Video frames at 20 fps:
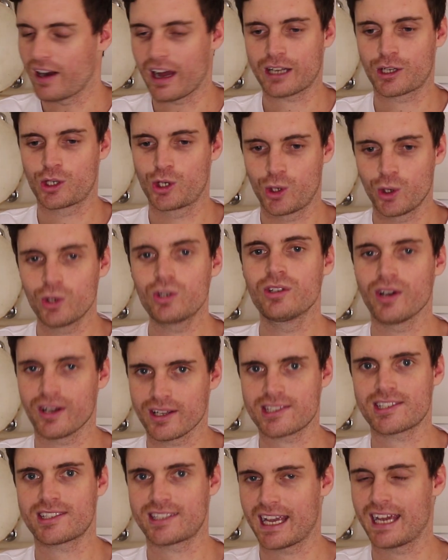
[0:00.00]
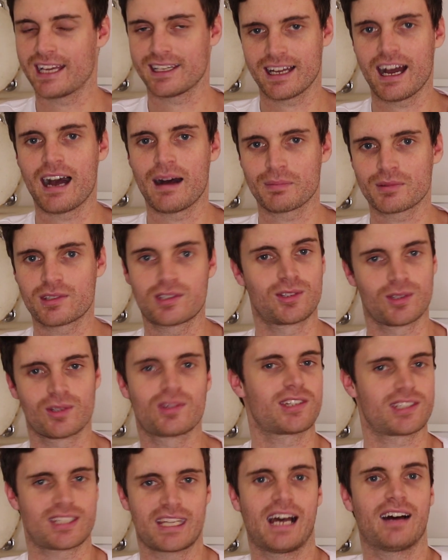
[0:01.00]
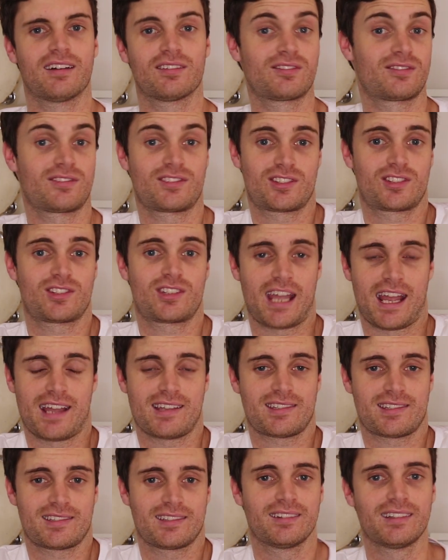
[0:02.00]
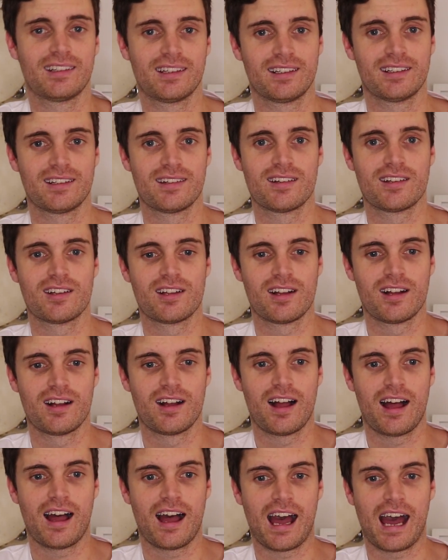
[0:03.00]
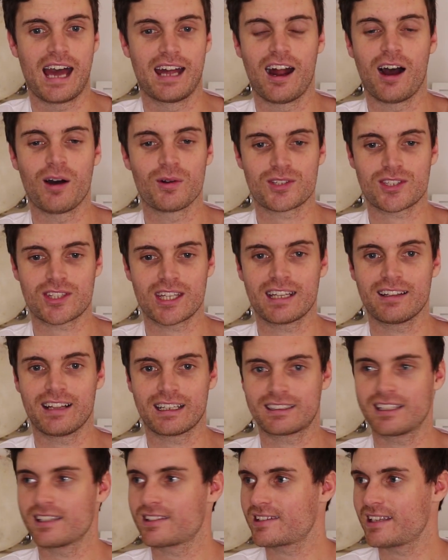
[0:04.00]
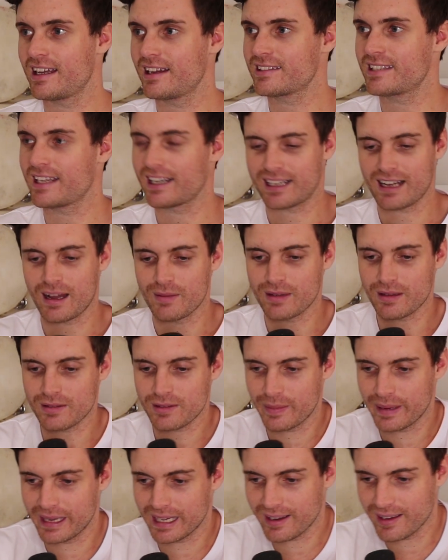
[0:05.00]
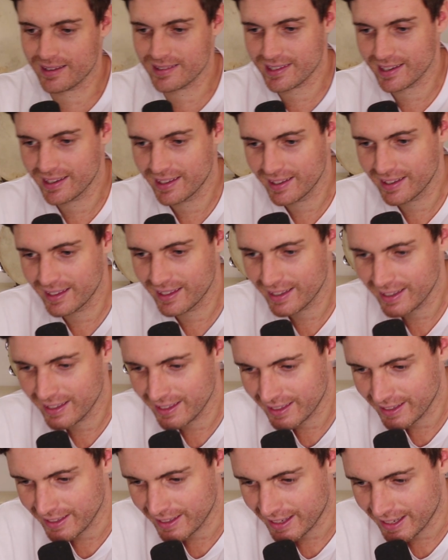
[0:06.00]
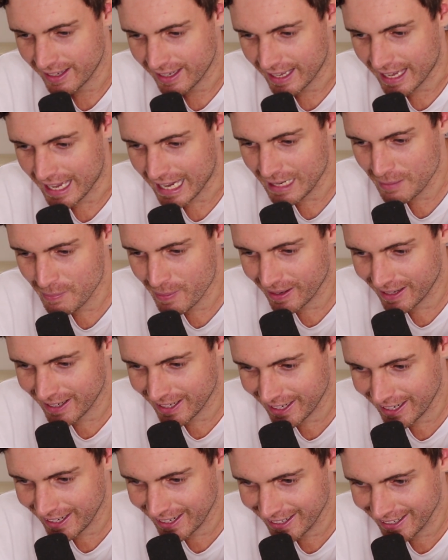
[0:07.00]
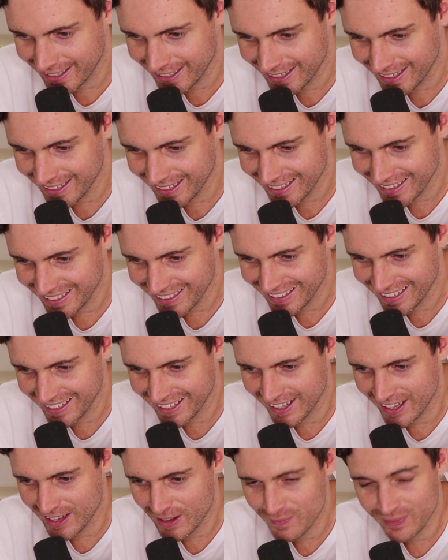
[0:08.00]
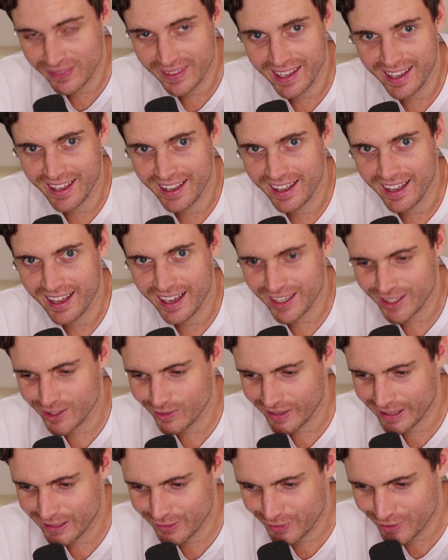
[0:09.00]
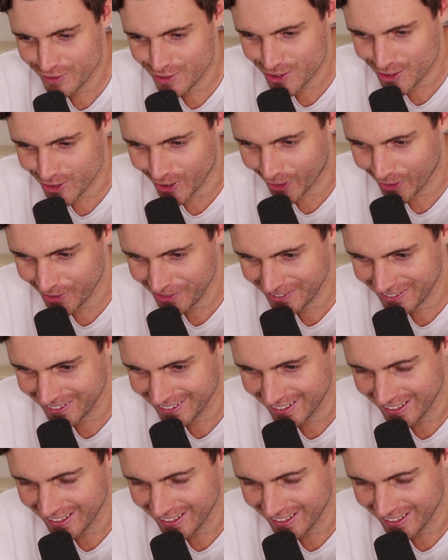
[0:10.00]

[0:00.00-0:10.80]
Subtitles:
And I could not stand up to do the sound test. And I was thinking, the sound tech comes up to me and goes, hey, buddy, are you ready for the show?